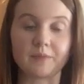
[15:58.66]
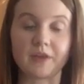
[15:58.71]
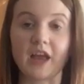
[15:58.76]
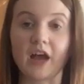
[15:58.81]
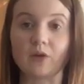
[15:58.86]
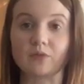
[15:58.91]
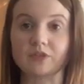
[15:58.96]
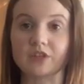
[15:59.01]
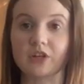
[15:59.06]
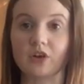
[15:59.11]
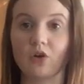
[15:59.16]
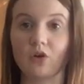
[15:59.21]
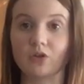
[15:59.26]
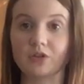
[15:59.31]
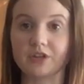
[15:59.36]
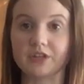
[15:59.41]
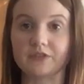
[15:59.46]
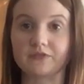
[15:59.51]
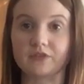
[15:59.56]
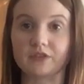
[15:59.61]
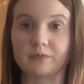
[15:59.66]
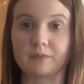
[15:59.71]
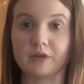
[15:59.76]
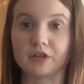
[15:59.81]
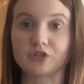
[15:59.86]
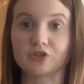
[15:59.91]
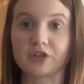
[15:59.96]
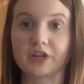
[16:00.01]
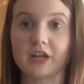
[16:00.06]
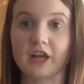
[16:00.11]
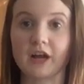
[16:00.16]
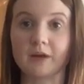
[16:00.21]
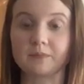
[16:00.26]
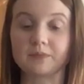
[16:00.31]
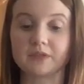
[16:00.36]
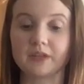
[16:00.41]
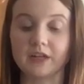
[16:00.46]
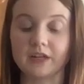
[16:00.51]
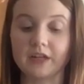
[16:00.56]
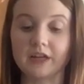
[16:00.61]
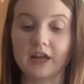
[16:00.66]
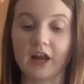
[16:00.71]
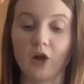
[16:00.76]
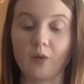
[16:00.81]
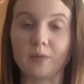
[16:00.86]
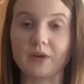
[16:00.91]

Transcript: counting all the different measuring cups they need, how